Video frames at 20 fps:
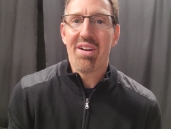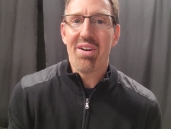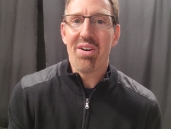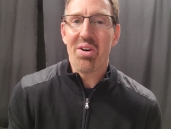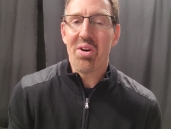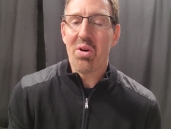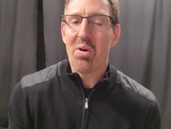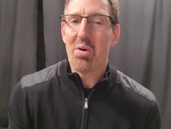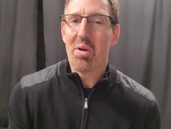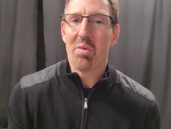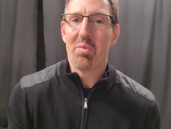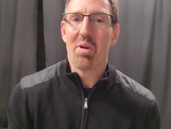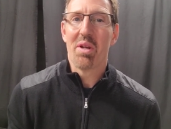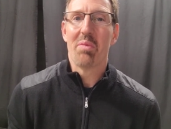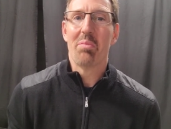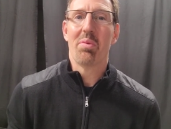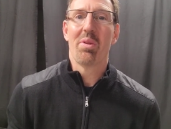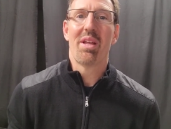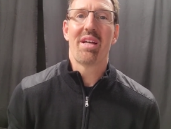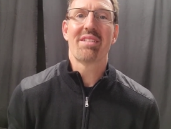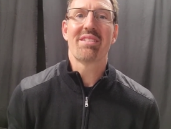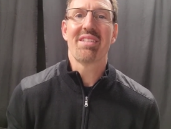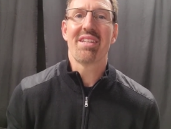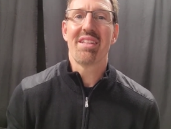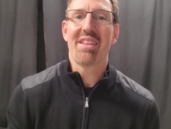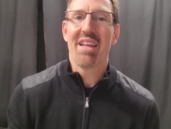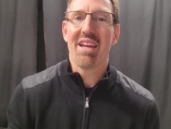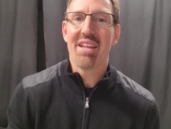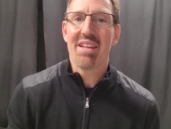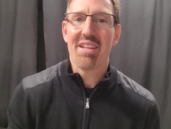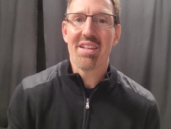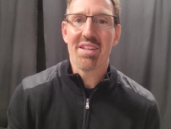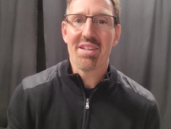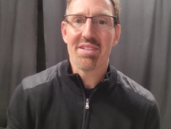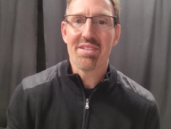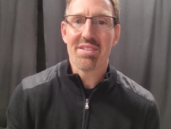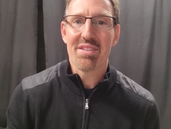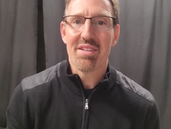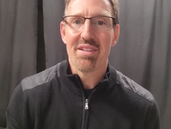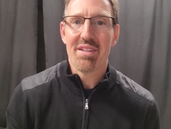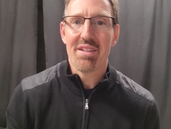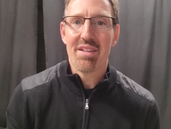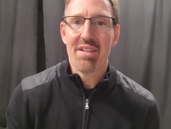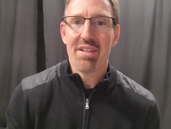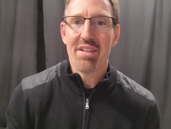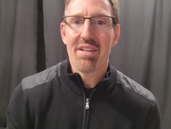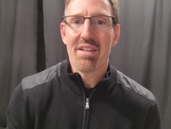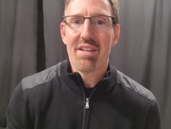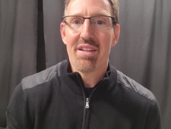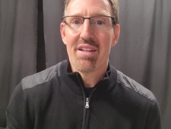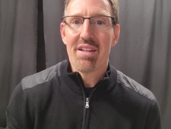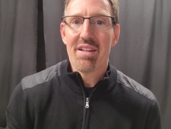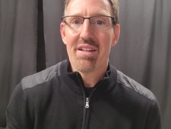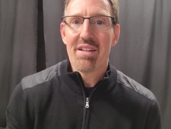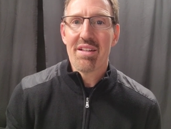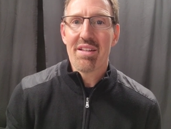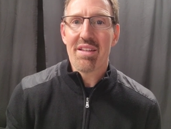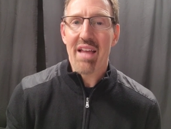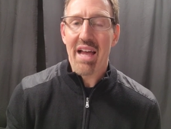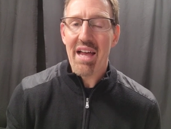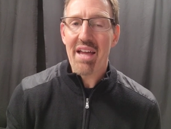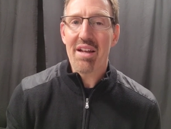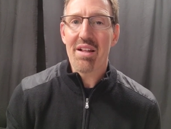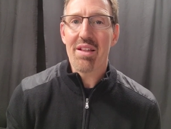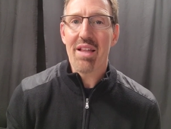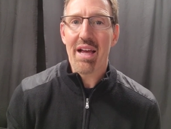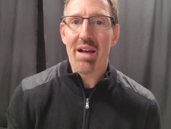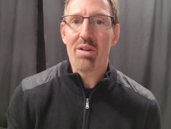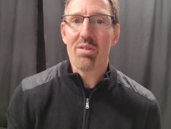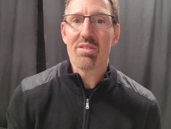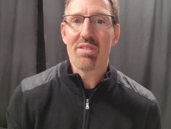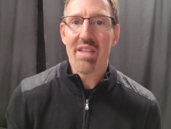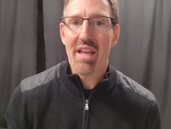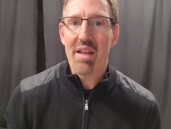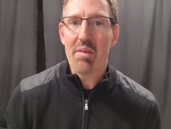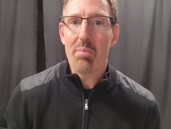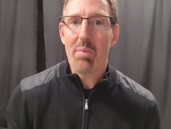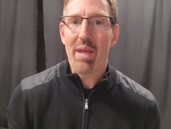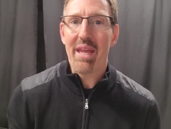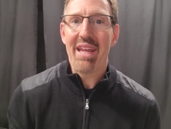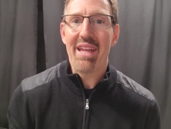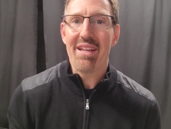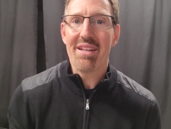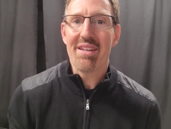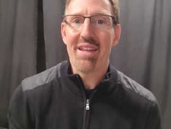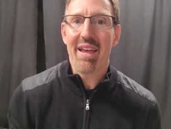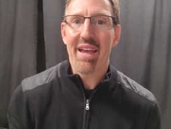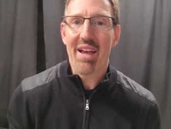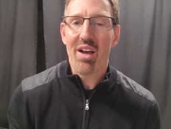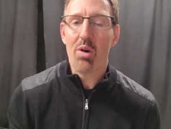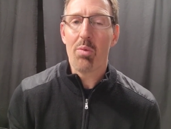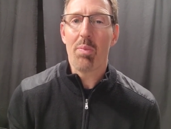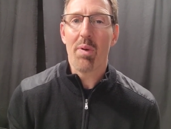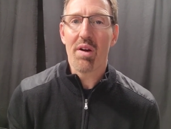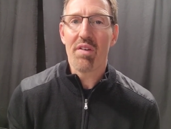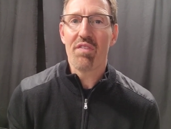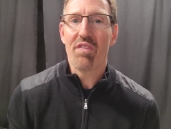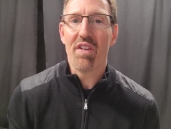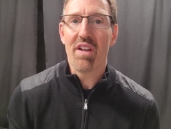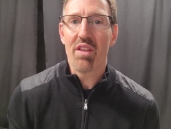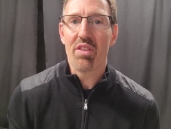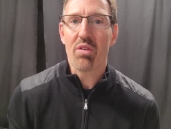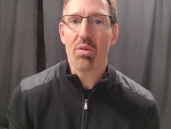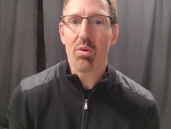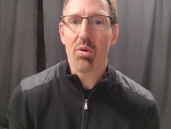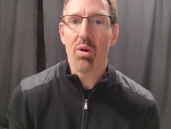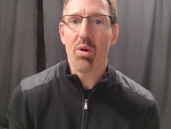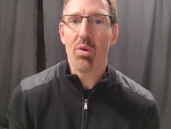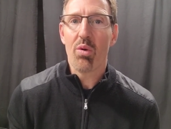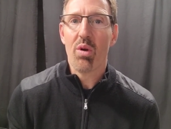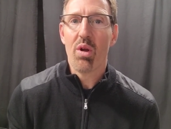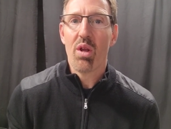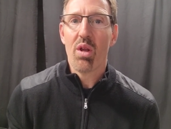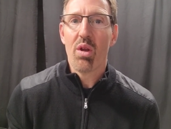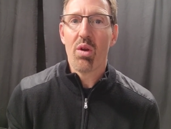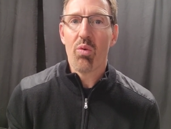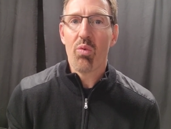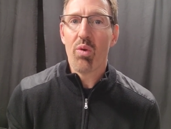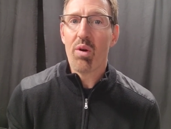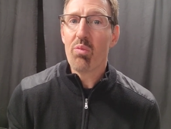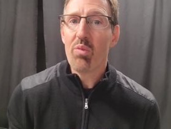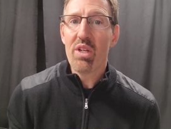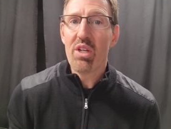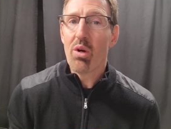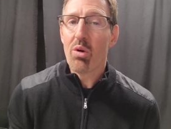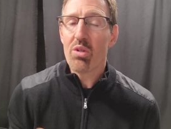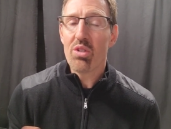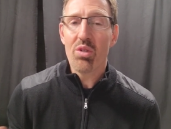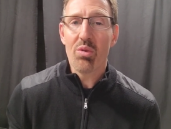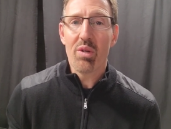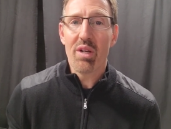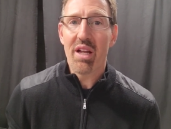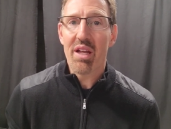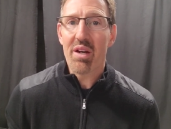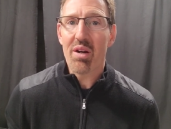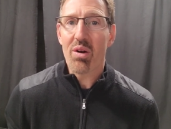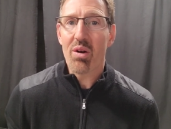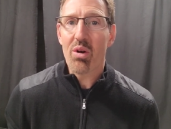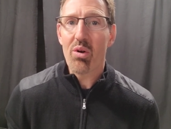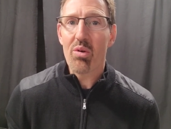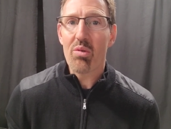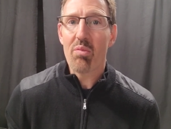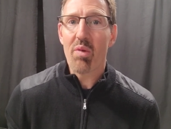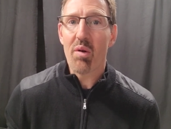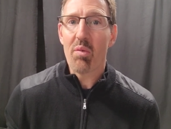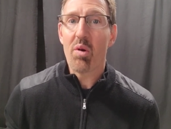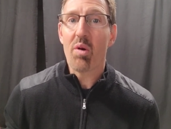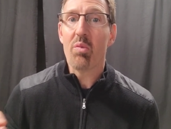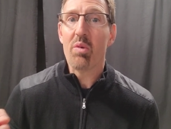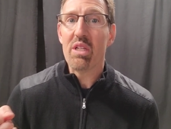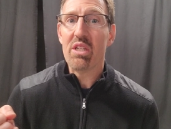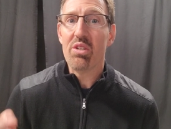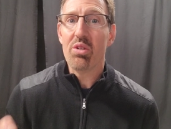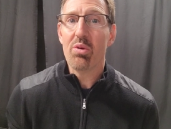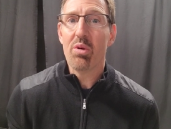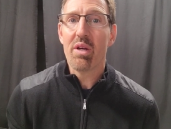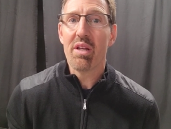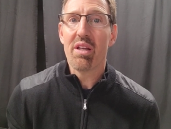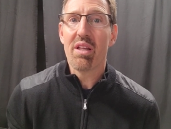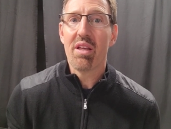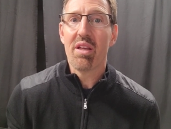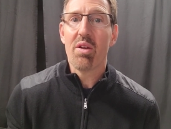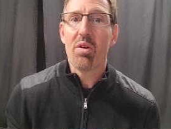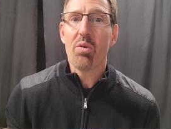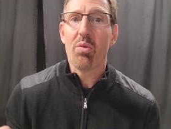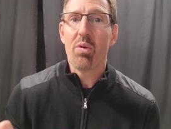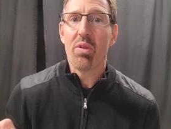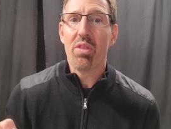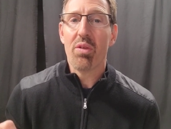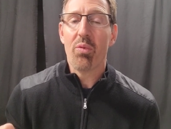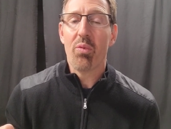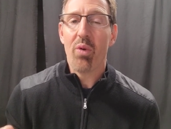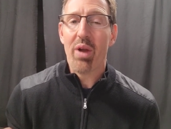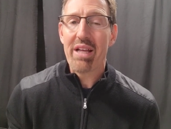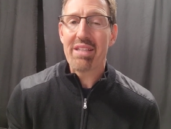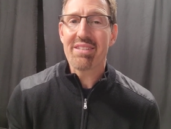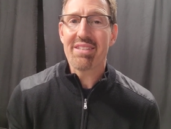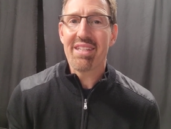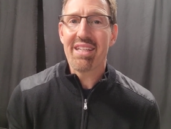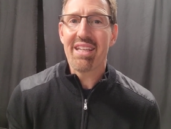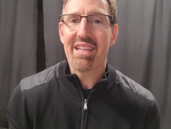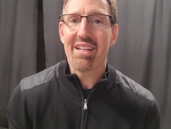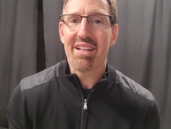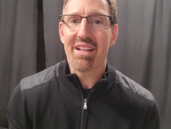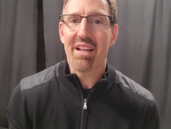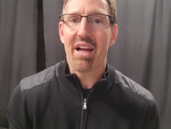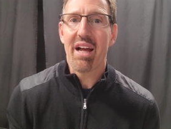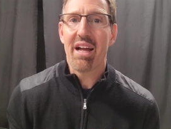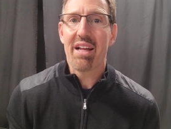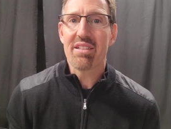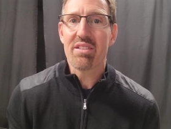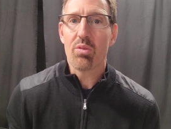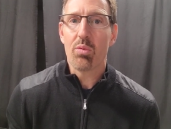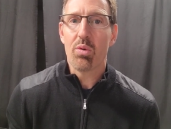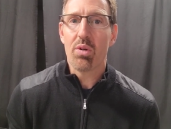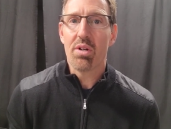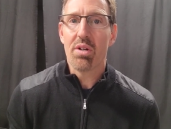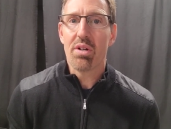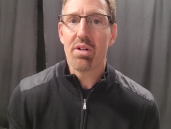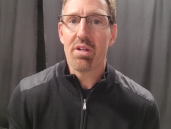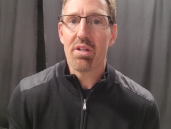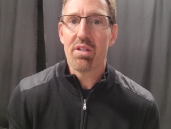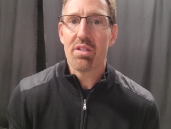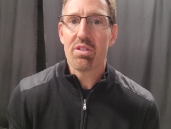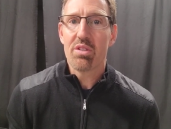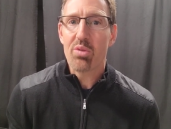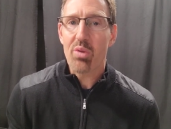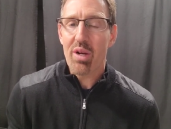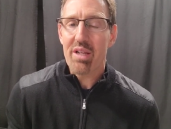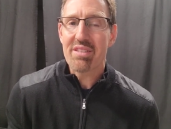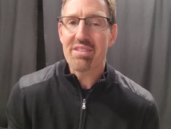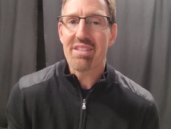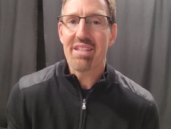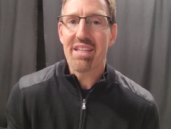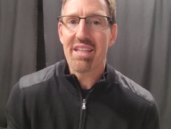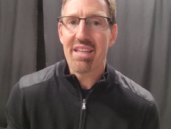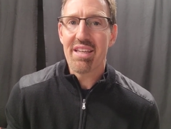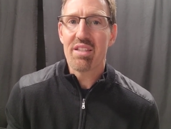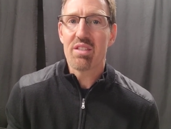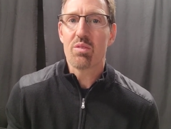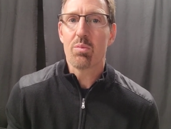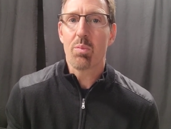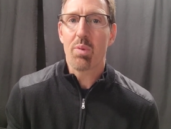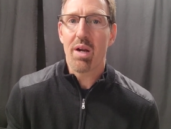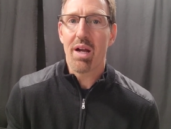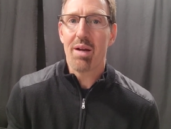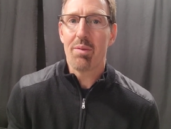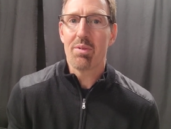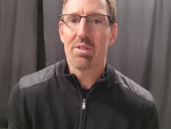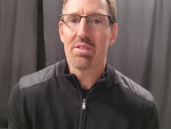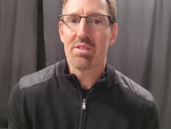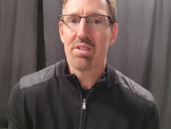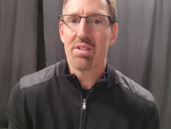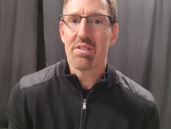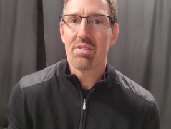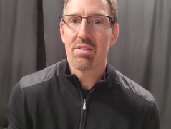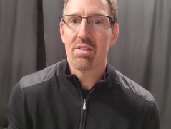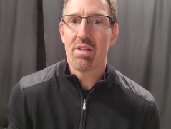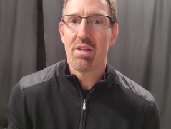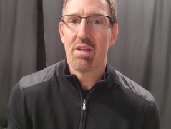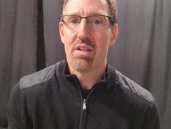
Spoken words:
Oh, and what a blessing that is. God allows that pain to help our faith grow when we don't do it on our own, but when we do it with the resting in God's word, trusting his promises.